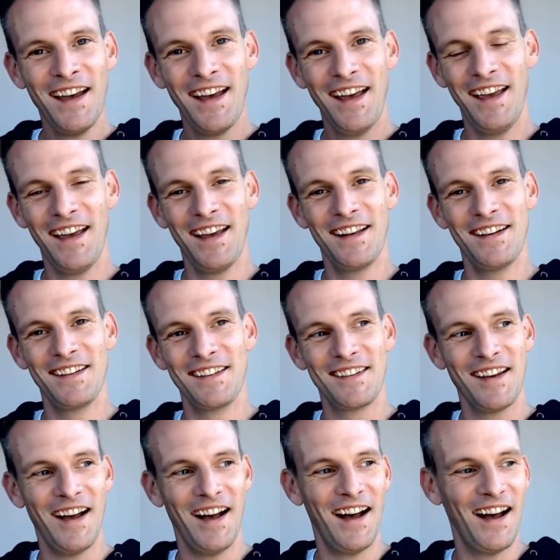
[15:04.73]
And
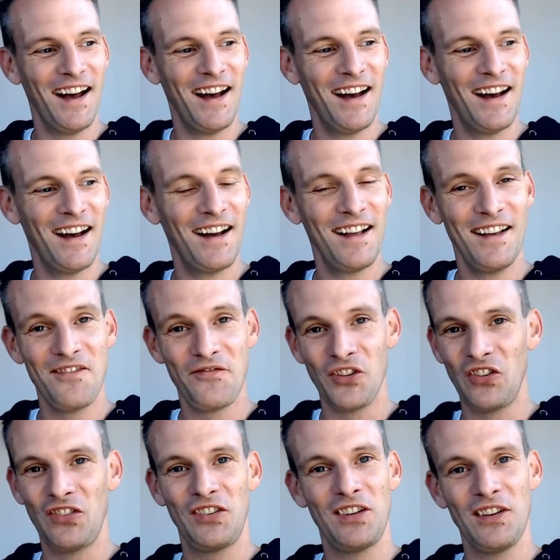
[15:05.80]
uh, if
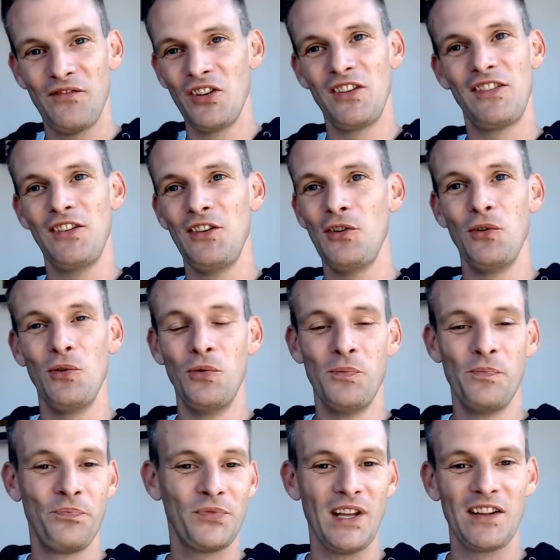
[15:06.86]
it's if it's you,
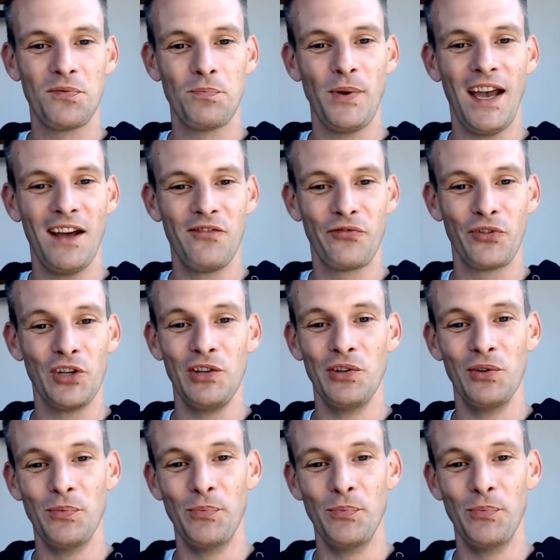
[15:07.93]
that's bad for you.